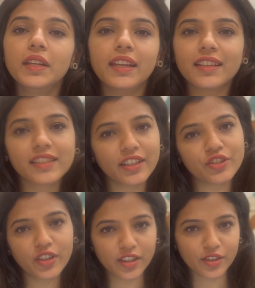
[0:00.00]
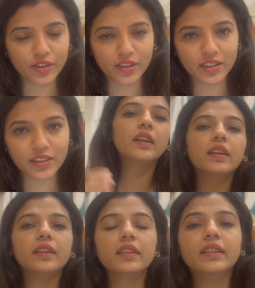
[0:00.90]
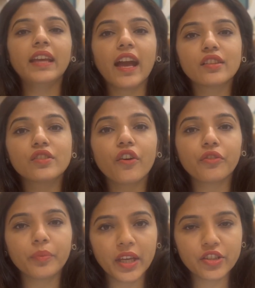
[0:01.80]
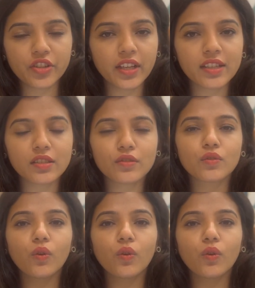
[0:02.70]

Let's get straight into it. The Ansoff Matrix is